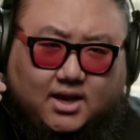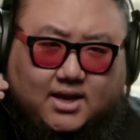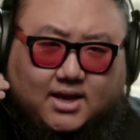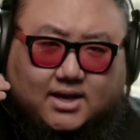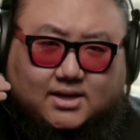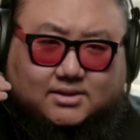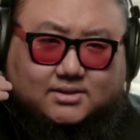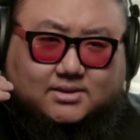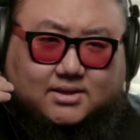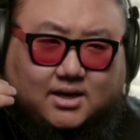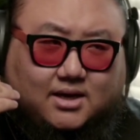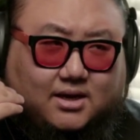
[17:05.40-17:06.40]
and
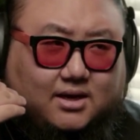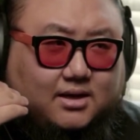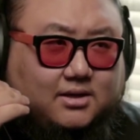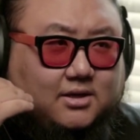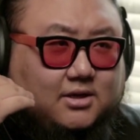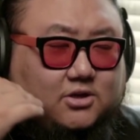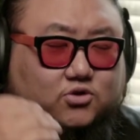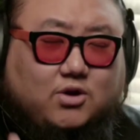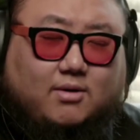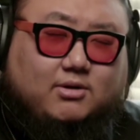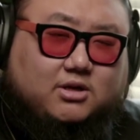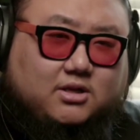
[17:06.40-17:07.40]
uh,
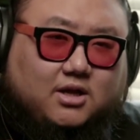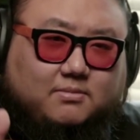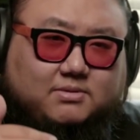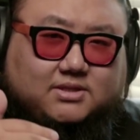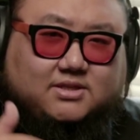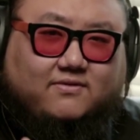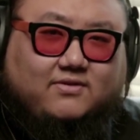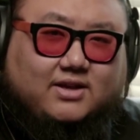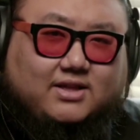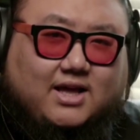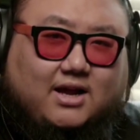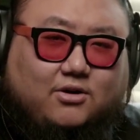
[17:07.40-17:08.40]
drama club and stuff like
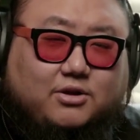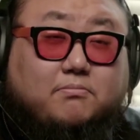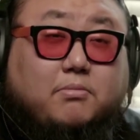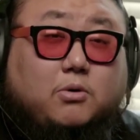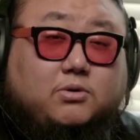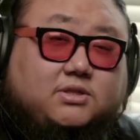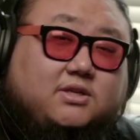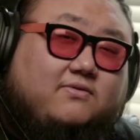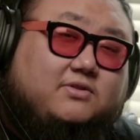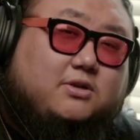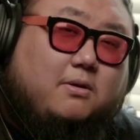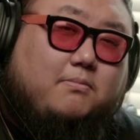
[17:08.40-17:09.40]
that. All the bonus stuff
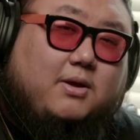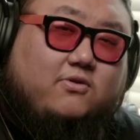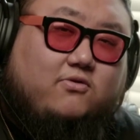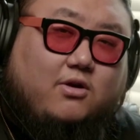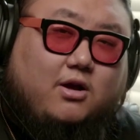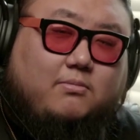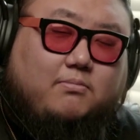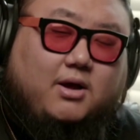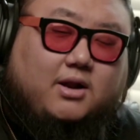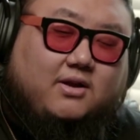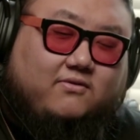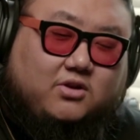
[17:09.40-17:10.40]
is on Patreon.
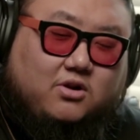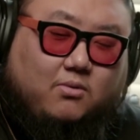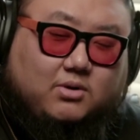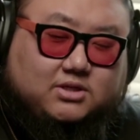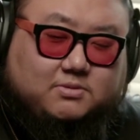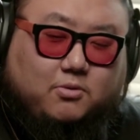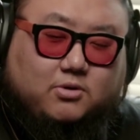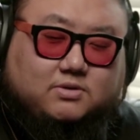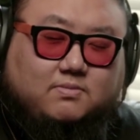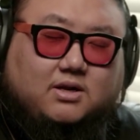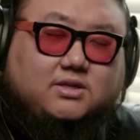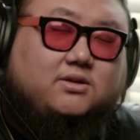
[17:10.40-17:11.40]
But if you don't want to support us
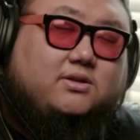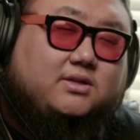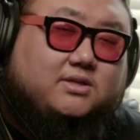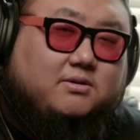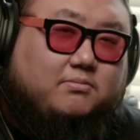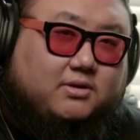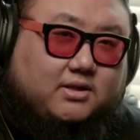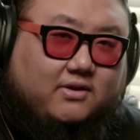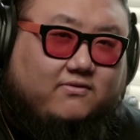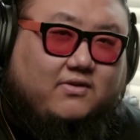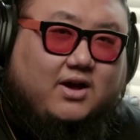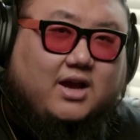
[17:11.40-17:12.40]
monetarily, that's completely
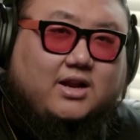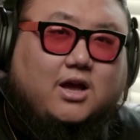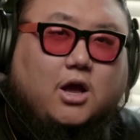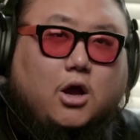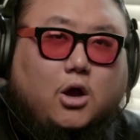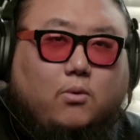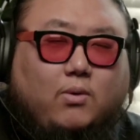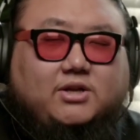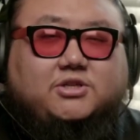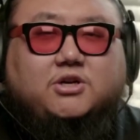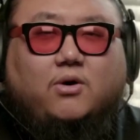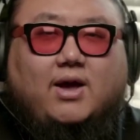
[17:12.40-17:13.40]
fine. Why don't
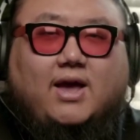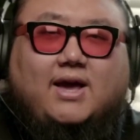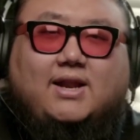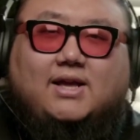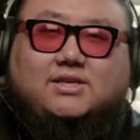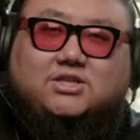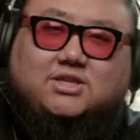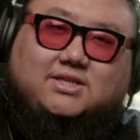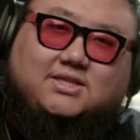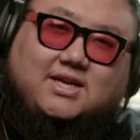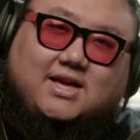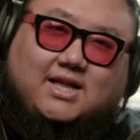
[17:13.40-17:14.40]
you go ahead and just
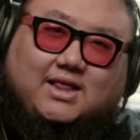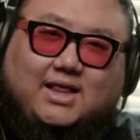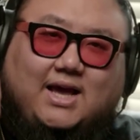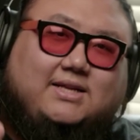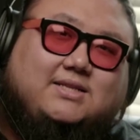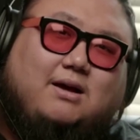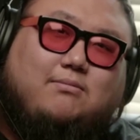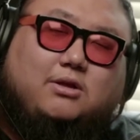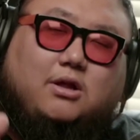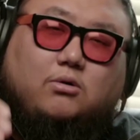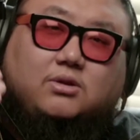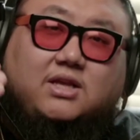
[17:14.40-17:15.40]
hit like down
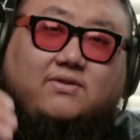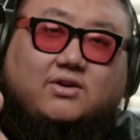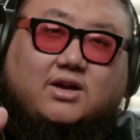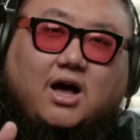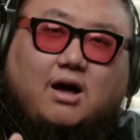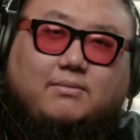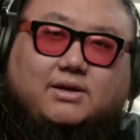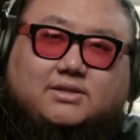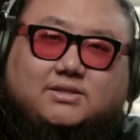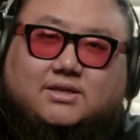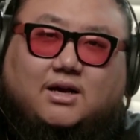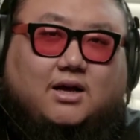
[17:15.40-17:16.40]
below, leave a
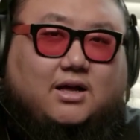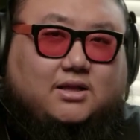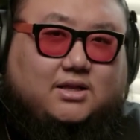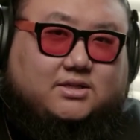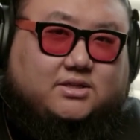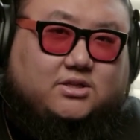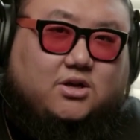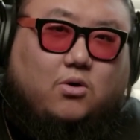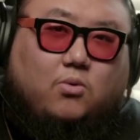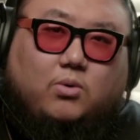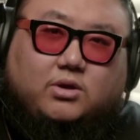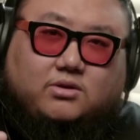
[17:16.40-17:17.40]
comment, uh, let us know
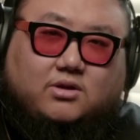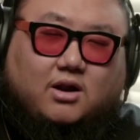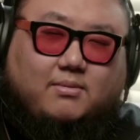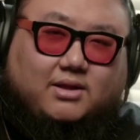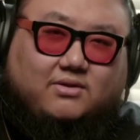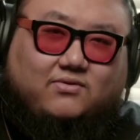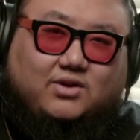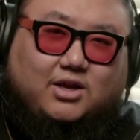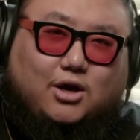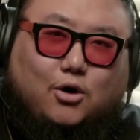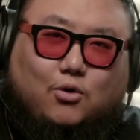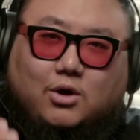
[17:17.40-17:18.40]
what you thought about the
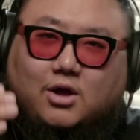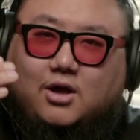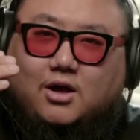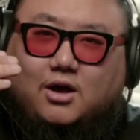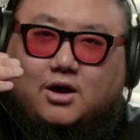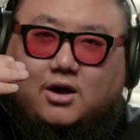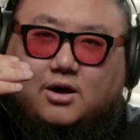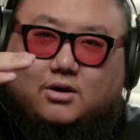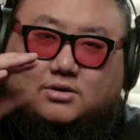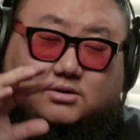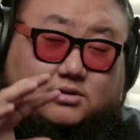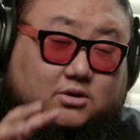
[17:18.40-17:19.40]
video. Uh,
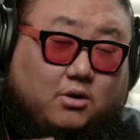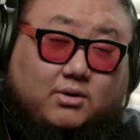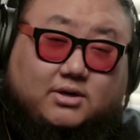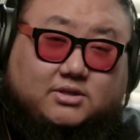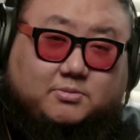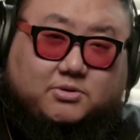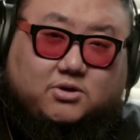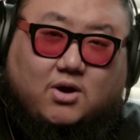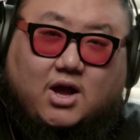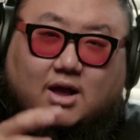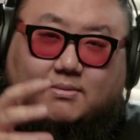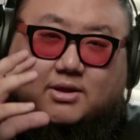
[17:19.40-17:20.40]
just go ahead and
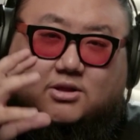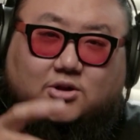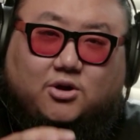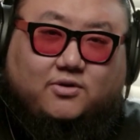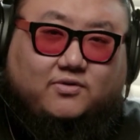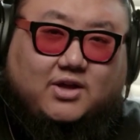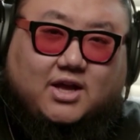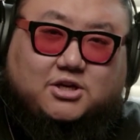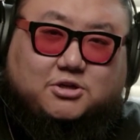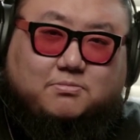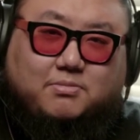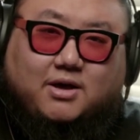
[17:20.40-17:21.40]
subscribe, hit the
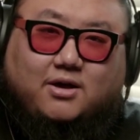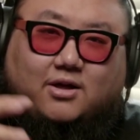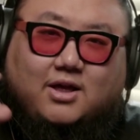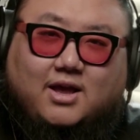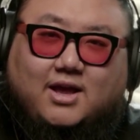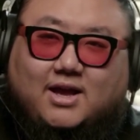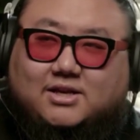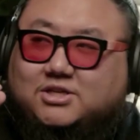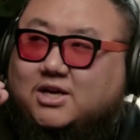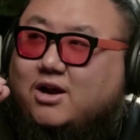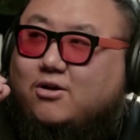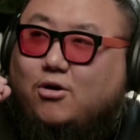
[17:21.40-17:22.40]
notification bell, and
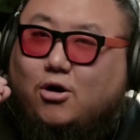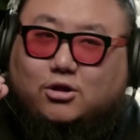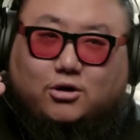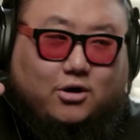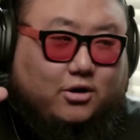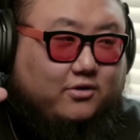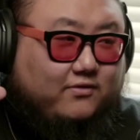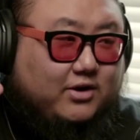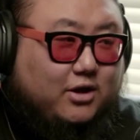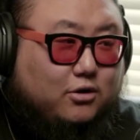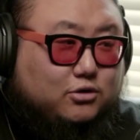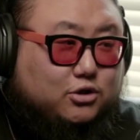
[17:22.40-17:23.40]
check out all our other
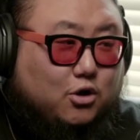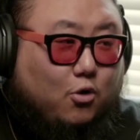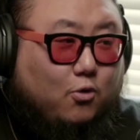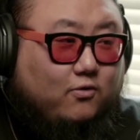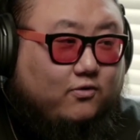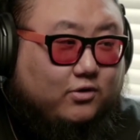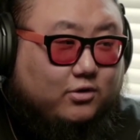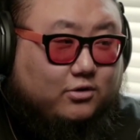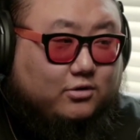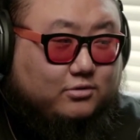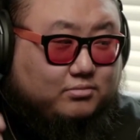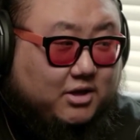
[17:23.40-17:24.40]
videos
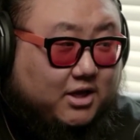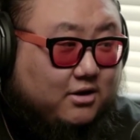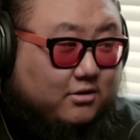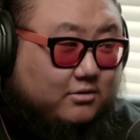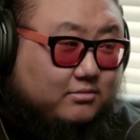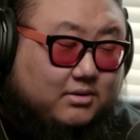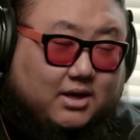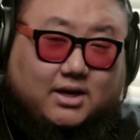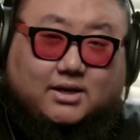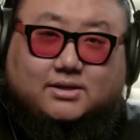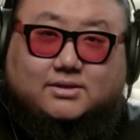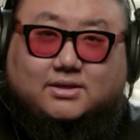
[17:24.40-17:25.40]
over here.
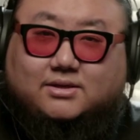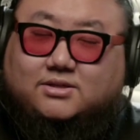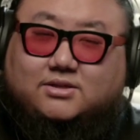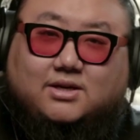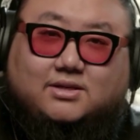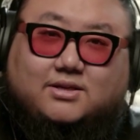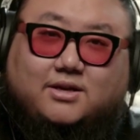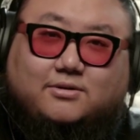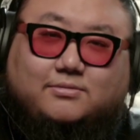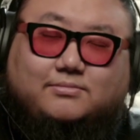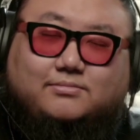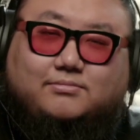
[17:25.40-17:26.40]
And I'll see you guys later.
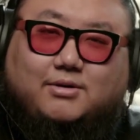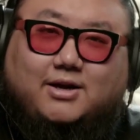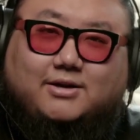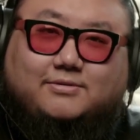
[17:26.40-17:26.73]
Bye.